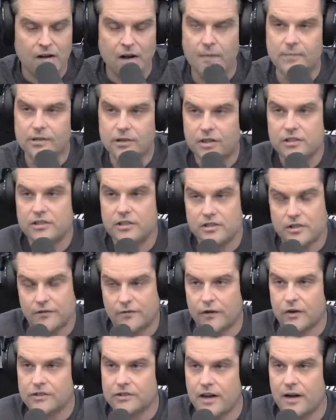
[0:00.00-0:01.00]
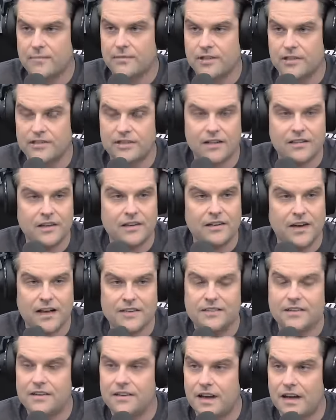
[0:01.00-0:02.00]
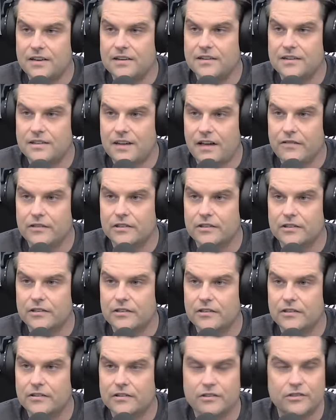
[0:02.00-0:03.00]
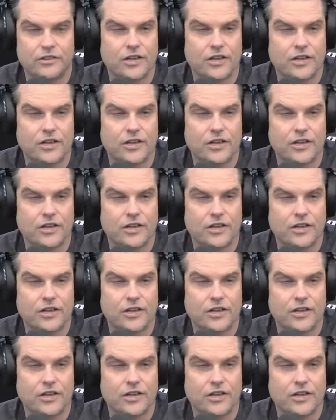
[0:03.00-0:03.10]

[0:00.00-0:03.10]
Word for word: I mean this is the first crazy. time since I think 1997 you can wow.